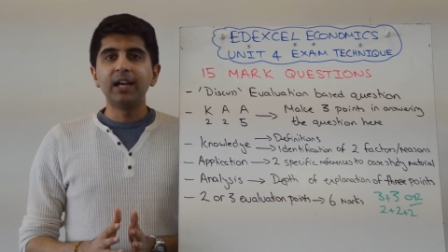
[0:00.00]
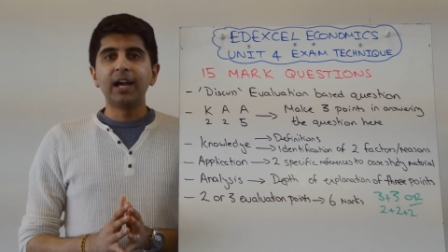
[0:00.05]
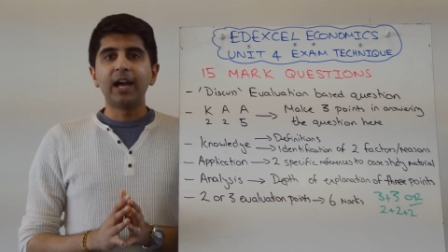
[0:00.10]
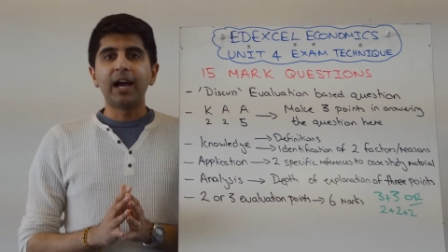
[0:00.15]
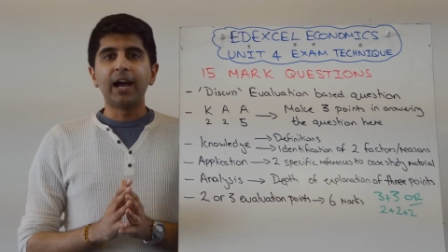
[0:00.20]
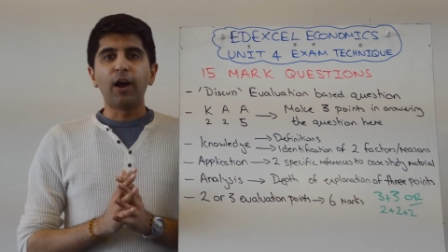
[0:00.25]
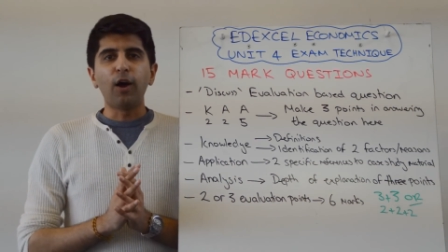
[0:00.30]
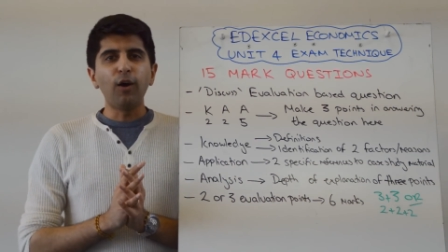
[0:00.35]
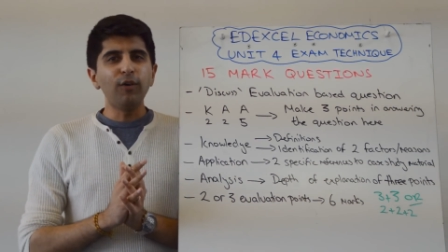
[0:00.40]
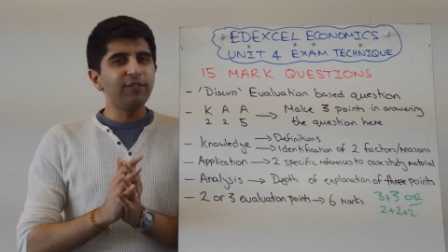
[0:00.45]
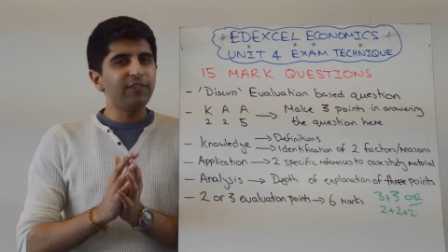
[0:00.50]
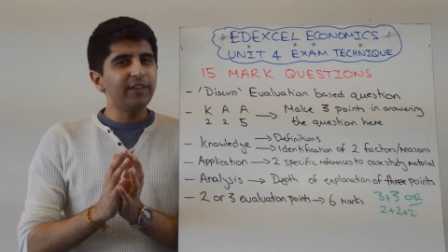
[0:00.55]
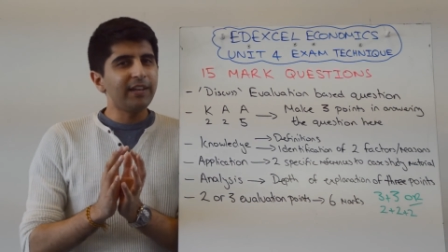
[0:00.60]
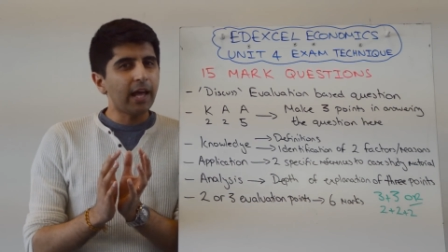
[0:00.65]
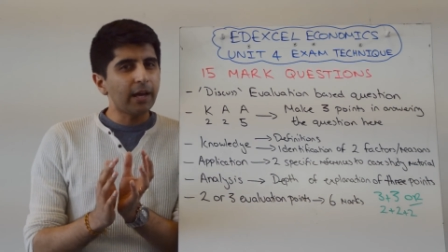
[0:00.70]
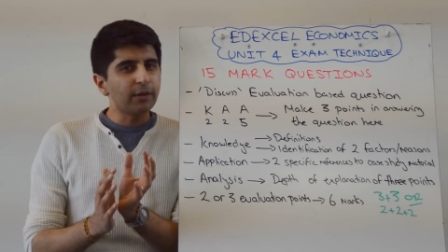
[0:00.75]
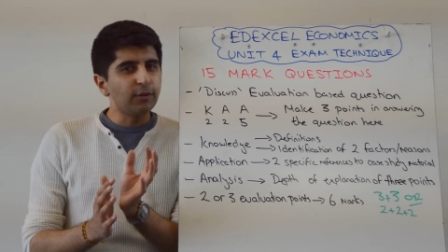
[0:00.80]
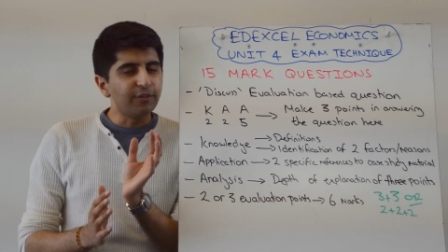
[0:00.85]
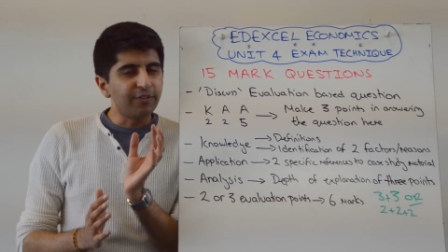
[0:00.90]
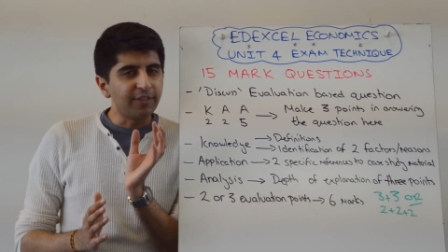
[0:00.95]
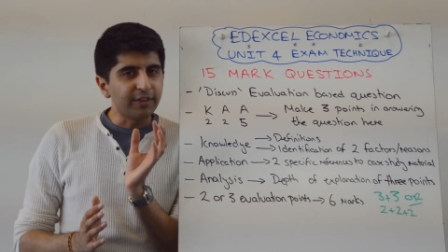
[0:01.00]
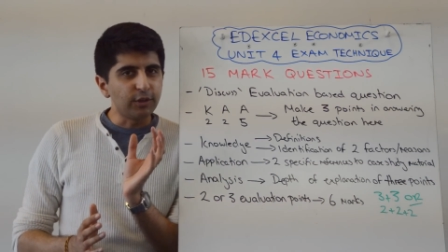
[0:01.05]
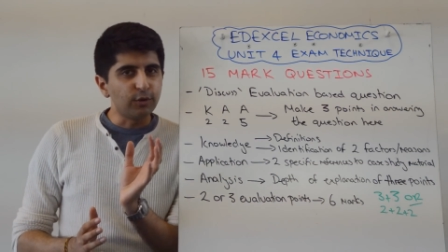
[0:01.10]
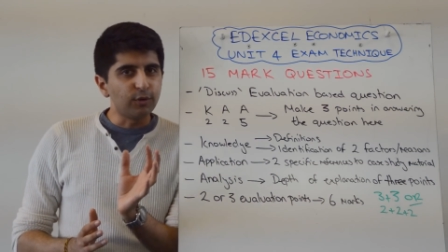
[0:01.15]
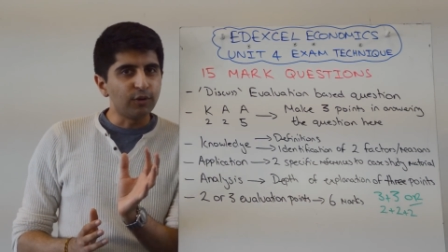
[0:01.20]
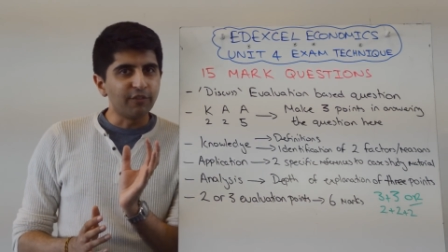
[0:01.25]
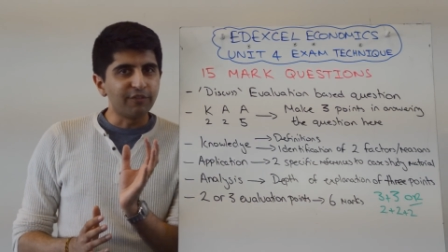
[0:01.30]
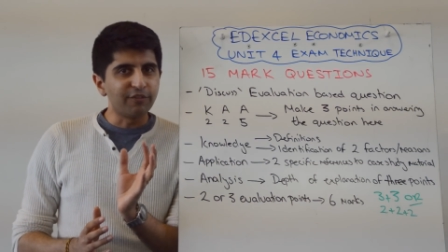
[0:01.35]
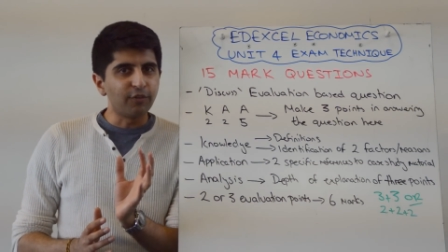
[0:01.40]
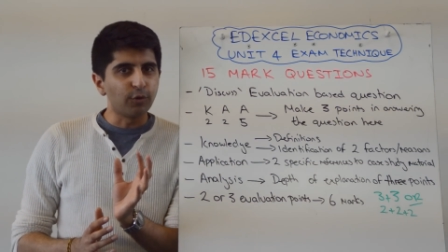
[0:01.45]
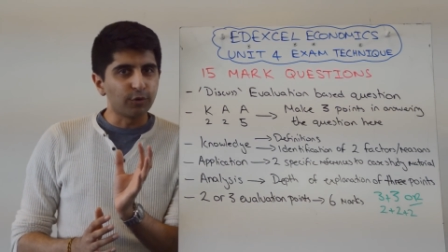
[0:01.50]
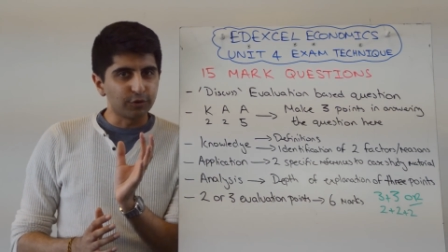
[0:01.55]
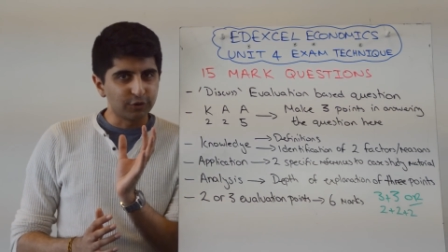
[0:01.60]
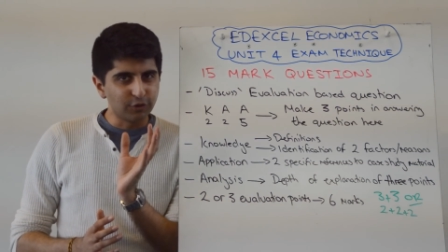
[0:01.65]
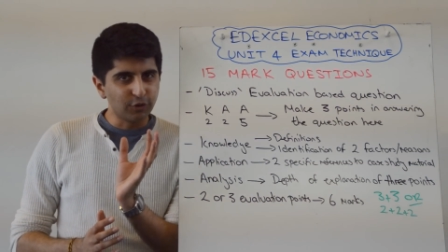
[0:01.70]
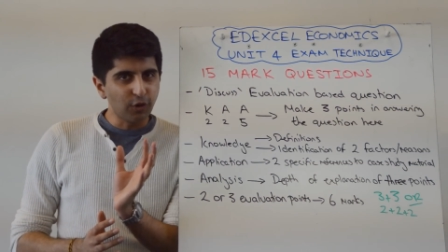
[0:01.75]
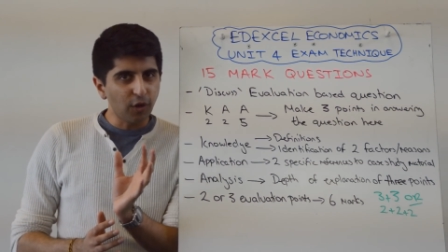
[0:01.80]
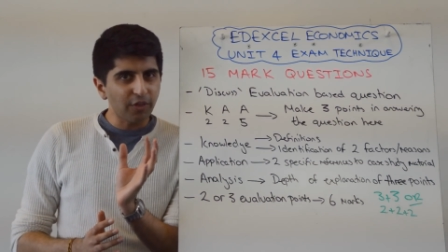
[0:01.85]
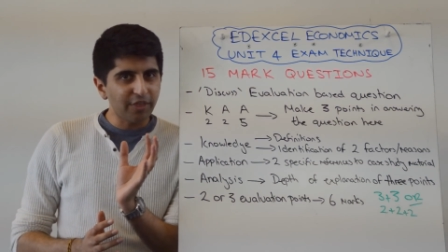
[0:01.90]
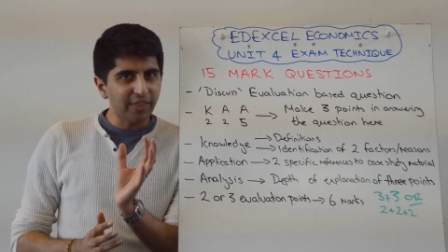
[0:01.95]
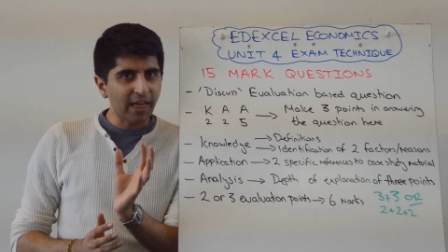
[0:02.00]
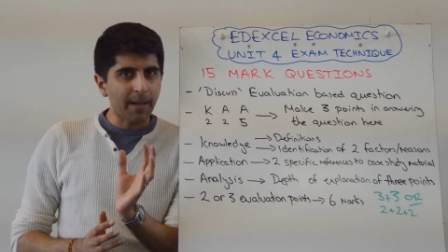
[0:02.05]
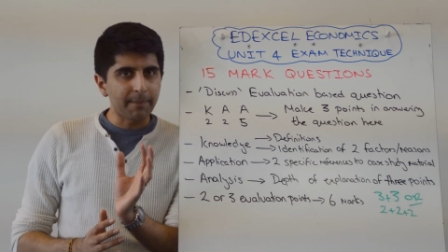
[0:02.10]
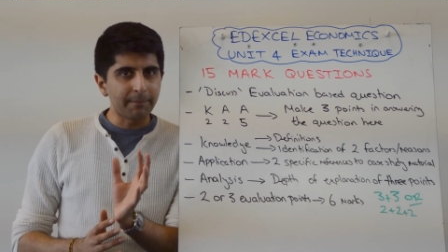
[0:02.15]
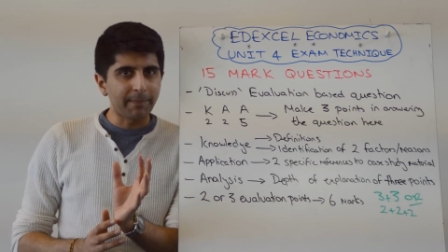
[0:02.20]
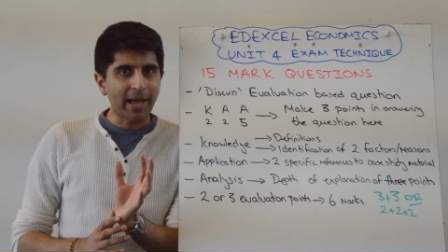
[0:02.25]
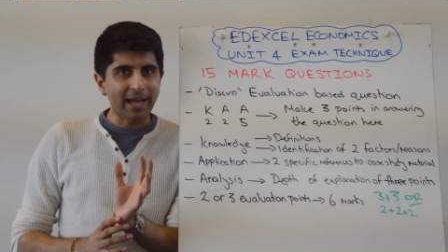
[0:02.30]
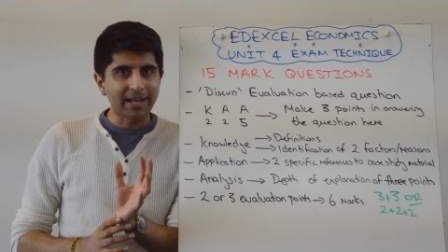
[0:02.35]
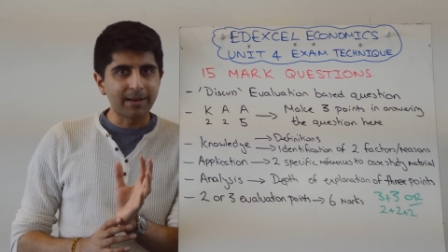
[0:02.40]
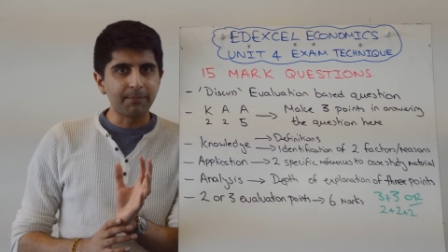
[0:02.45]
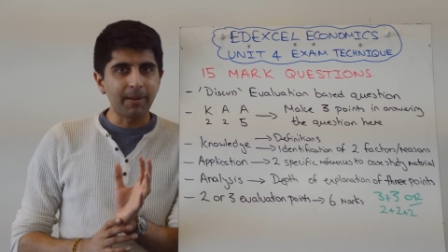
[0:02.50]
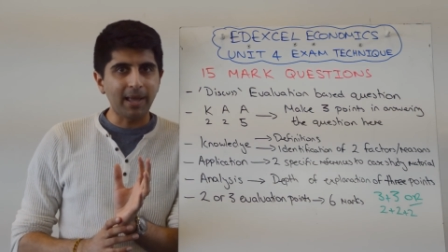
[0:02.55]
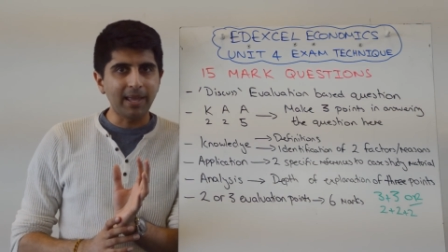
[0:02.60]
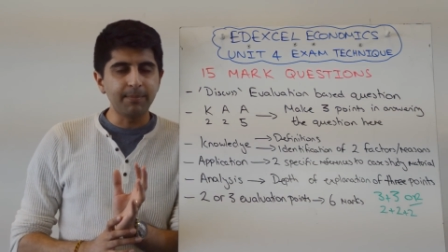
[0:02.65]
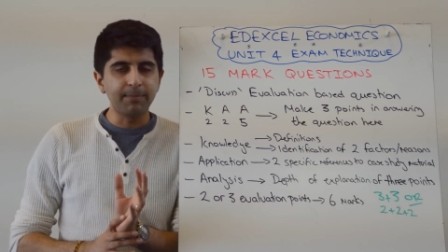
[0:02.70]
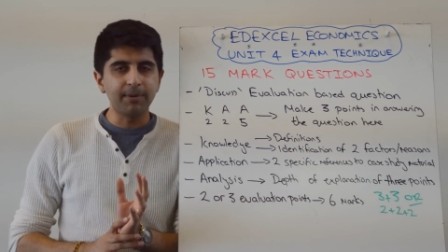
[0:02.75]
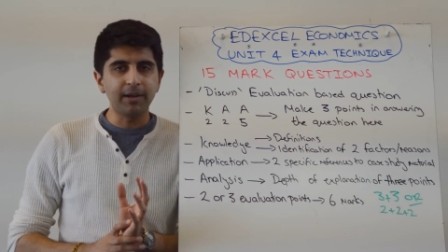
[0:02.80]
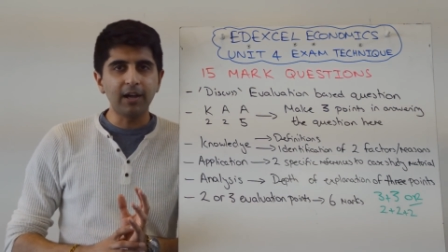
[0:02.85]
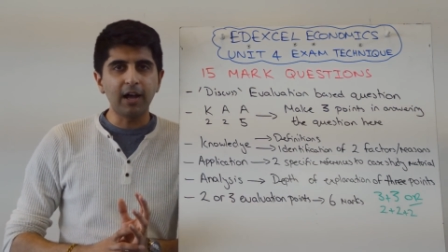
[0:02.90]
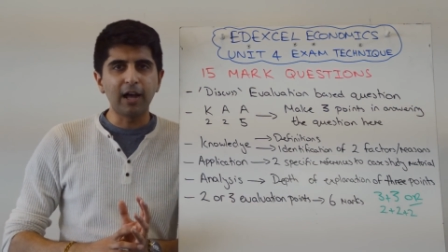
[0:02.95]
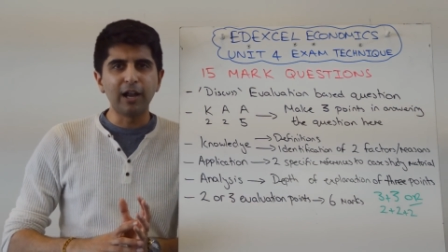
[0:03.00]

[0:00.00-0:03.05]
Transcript: Uh, hopefully now you think Unit four is not that bad a paper.